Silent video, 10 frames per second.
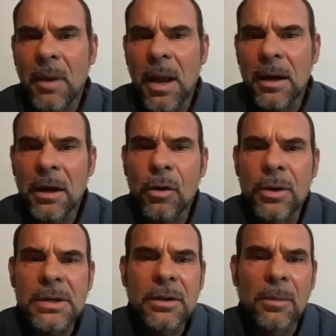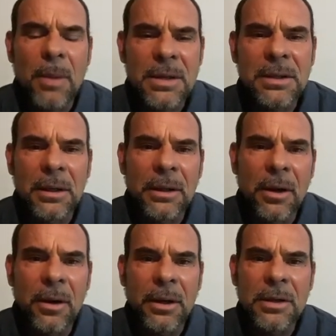and increased their
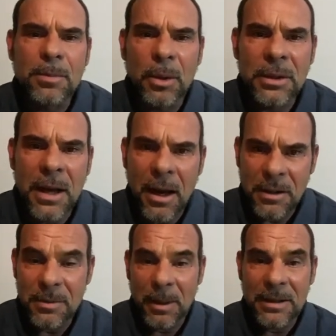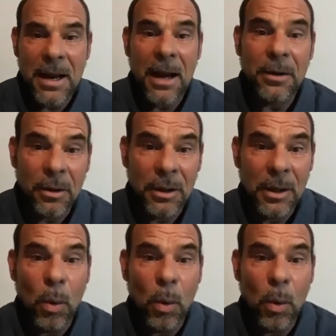muscularity spectacularly